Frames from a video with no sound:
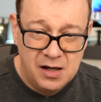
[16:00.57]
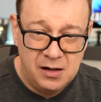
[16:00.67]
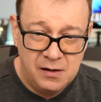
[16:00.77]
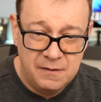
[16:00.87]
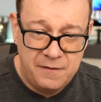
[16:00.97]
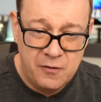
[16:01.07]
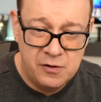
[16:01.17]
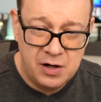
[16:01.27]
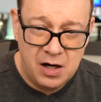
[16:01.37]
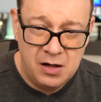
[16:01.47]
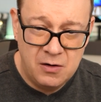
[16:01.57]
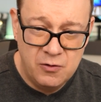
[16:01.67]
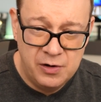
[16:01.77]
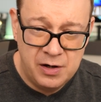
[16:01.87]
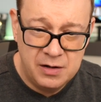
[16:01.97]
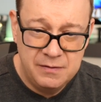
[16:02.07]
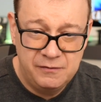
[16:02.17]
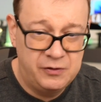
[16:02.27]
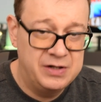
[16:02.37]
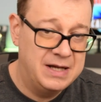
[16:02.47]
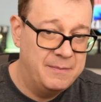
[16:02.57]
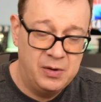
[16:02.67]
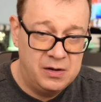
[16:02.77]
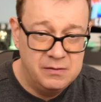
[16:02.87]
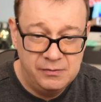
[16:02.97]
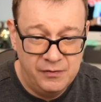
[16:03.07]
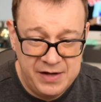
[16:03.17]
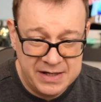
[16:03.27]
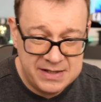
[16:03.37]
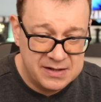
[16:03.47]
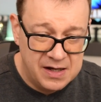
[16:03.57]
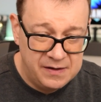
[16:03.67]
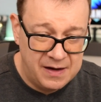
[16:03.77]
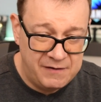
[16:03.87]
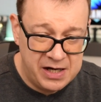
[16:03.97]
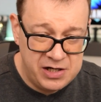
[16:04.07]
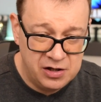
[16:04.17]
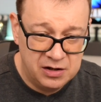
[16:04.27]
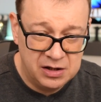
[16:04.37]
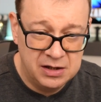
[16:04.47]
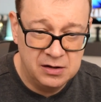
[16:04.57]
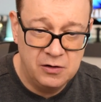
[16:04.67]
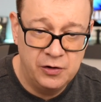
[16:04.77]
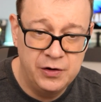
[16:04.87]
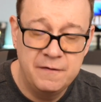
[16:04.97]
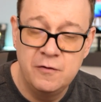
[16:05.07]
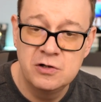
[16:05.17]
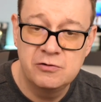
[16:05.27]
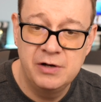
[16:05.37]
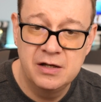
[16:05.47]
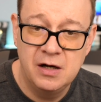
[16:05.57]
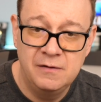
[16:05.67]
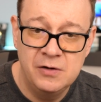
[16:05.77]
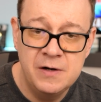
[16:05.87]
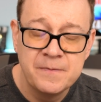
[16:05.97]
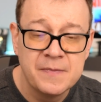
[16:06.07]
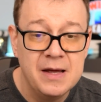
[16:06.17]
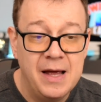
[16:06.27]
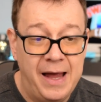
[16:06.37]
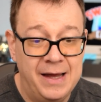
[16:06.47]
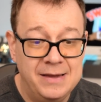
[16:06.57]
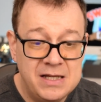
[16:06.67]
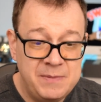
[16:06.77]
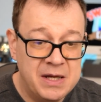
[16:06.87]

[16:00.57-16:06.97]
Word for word: uh, for our, for example, this navigation title on the full screen cover. And that's